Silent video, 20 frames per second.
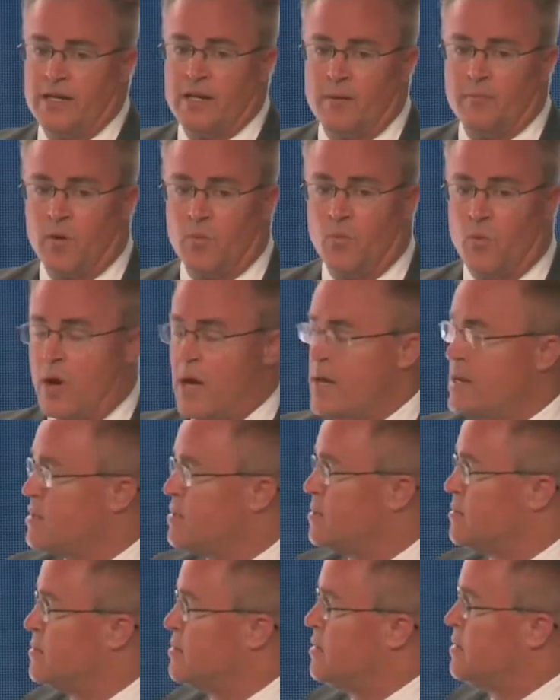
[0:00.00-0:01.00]
number
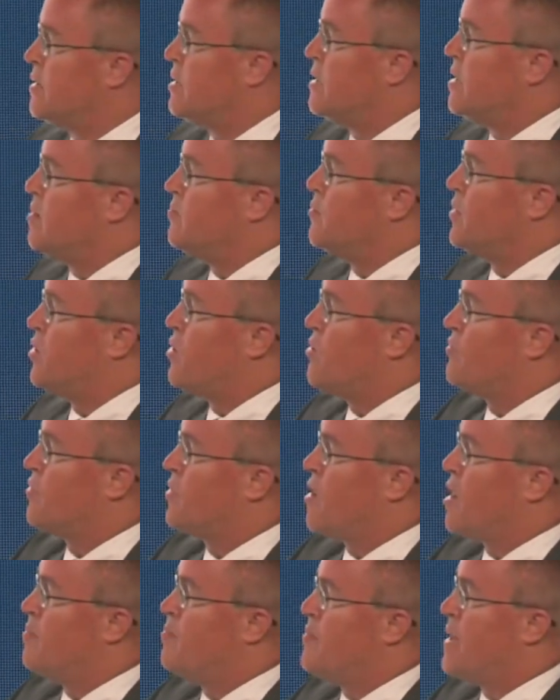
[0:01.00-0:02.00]
1, but
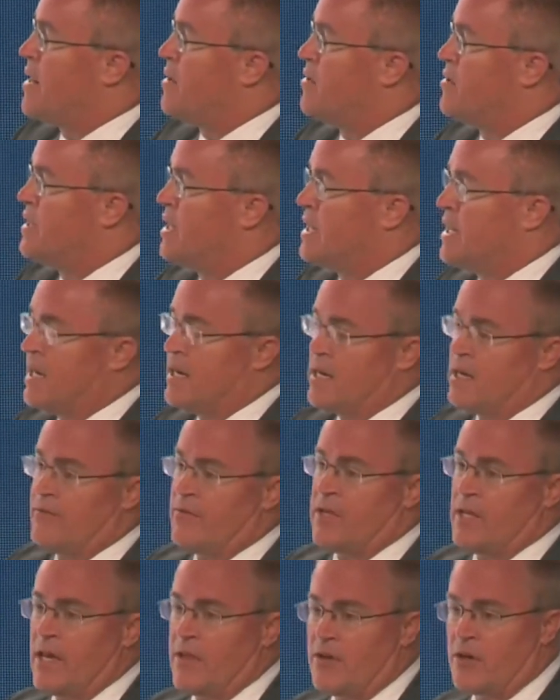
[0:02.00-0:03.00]
overall better than any of
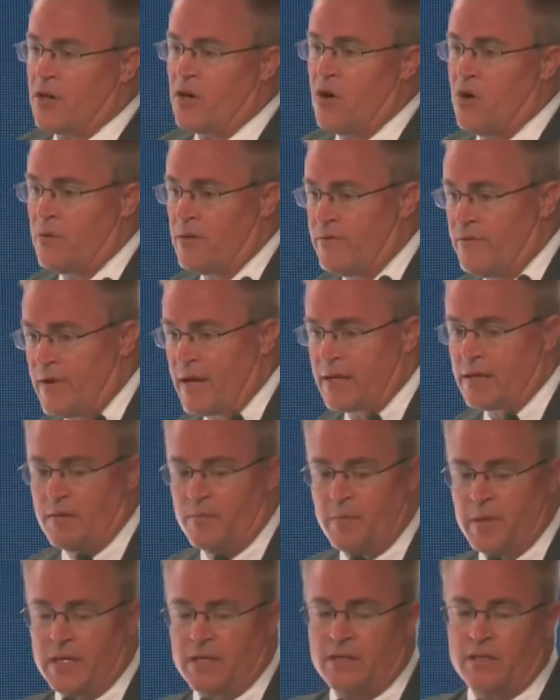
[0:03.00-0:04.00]
the other
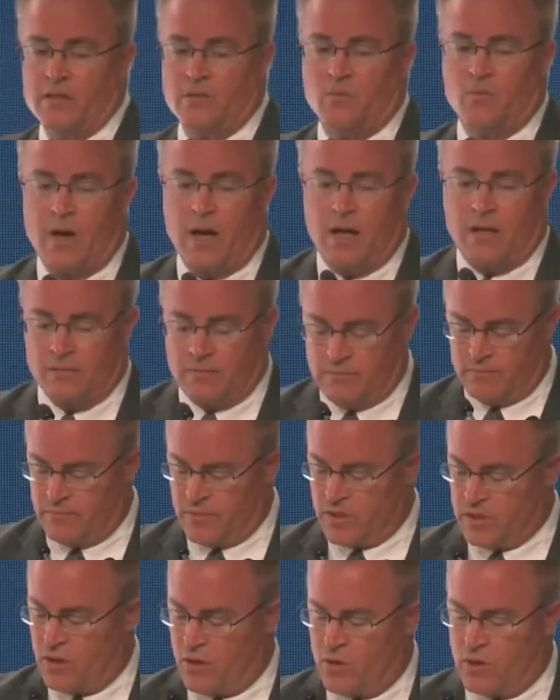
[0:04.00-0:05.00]
co-infected pigs as well.
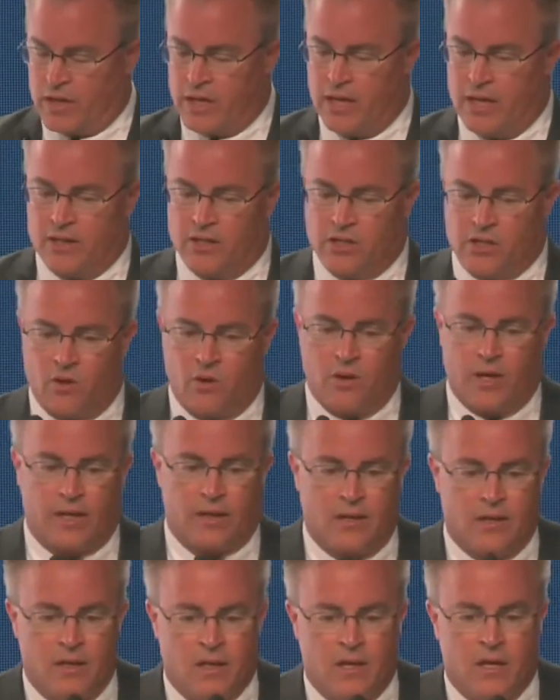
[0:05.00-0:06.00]
So again,
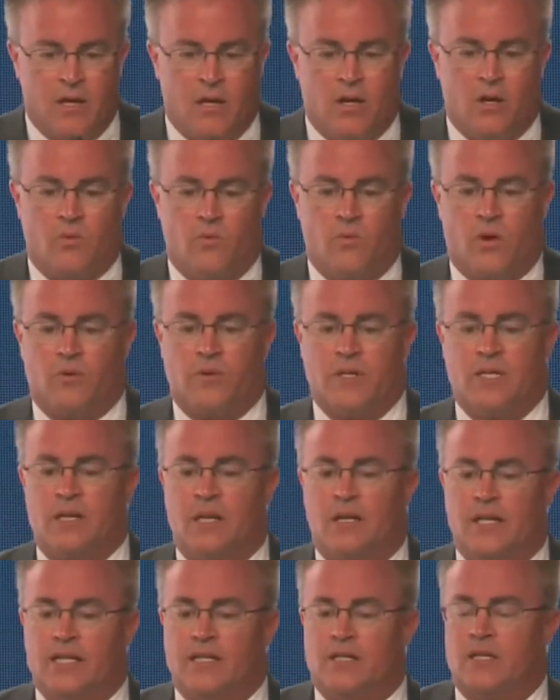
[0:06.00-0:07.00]
showing where
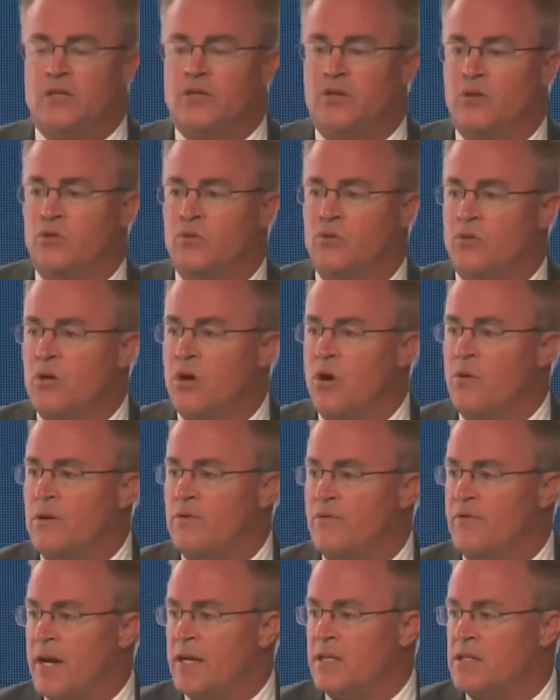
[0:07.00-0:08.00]
resilience to
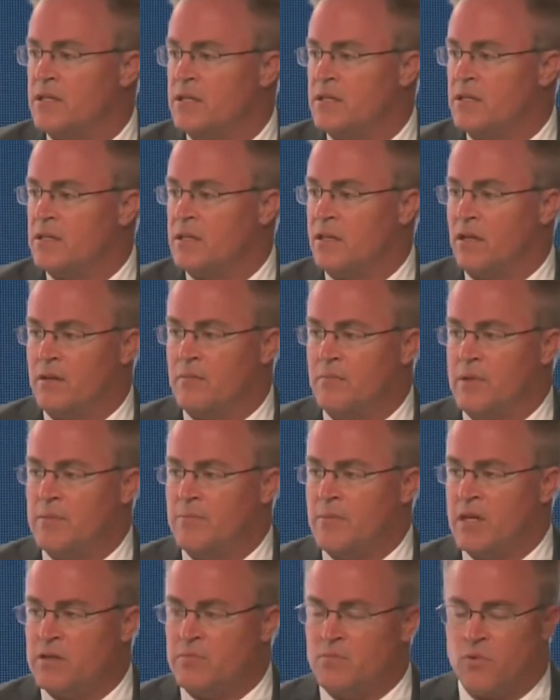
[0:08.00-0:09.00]
co-infections is going to be
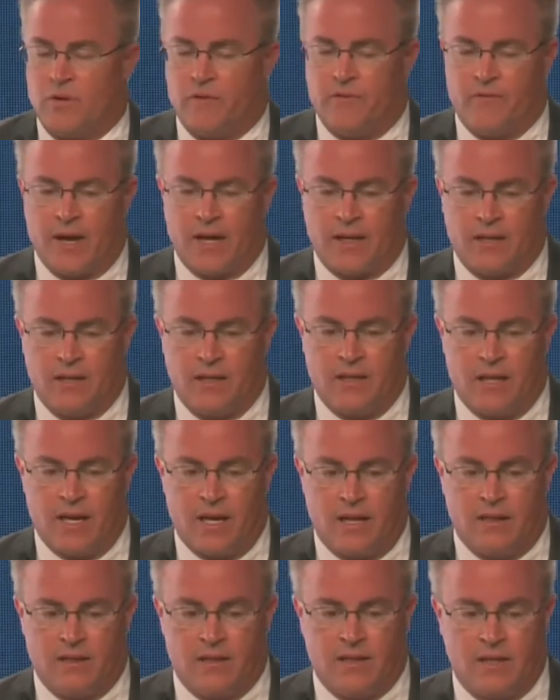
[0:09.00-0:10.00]
much more effective
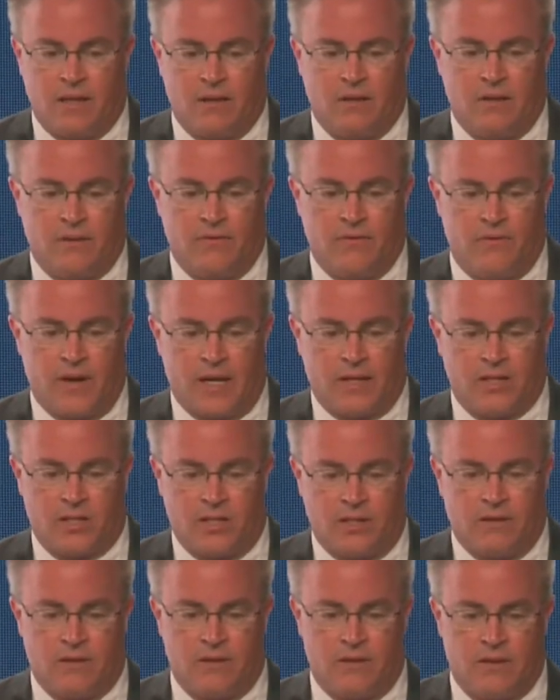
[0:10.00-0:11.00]
than single
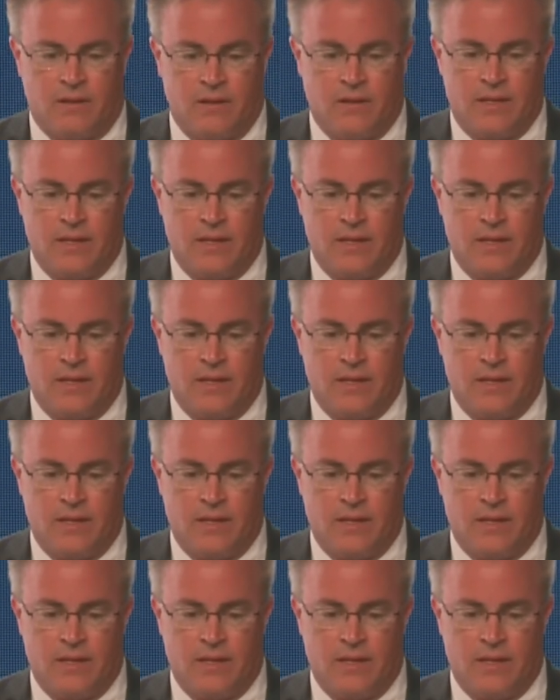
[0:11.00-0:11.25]
infections.